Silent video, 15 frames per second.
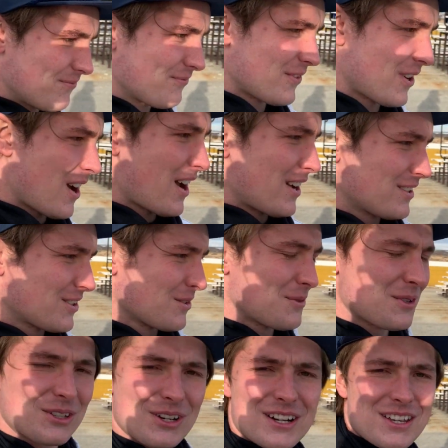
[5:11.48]
Alright, so we've
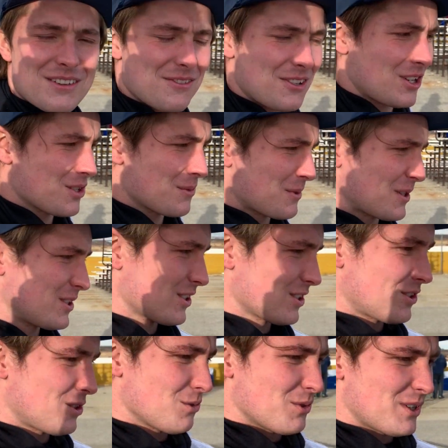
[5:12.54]
been trying to get videos, but it's
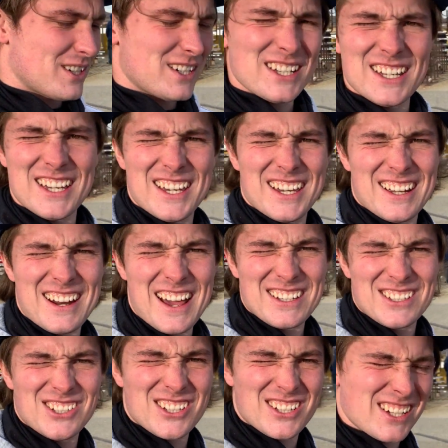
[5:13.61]
just too windy, and
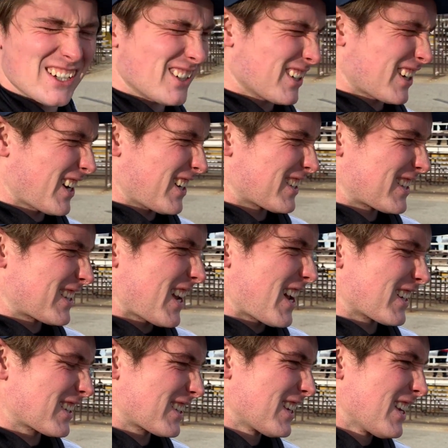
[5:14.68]
as you can hear, it kind of
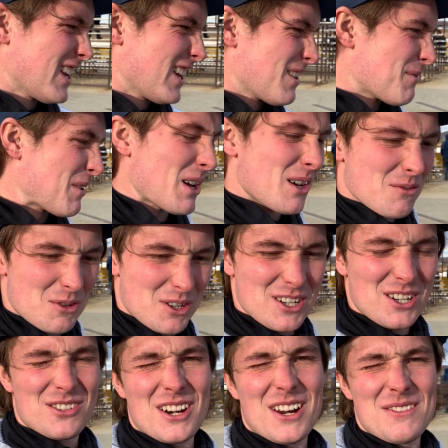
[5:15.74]
sucks. But we're
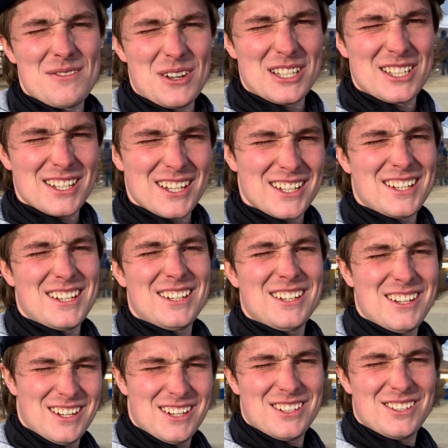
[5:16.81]
gonna drive the Mustang
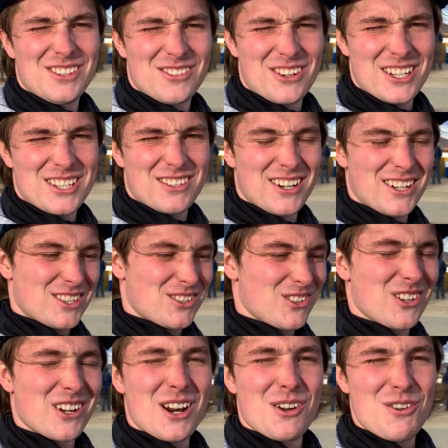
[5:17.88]
to the restaurant so we
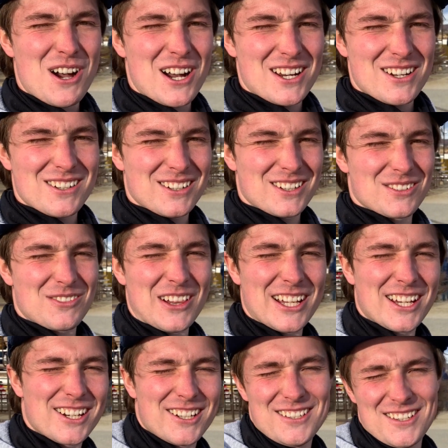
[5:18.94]
don't gotta walk because my
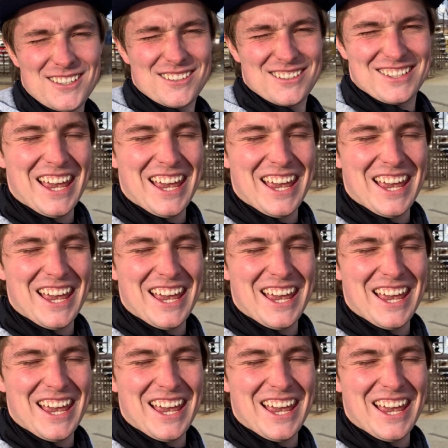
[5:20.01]
leg hurts.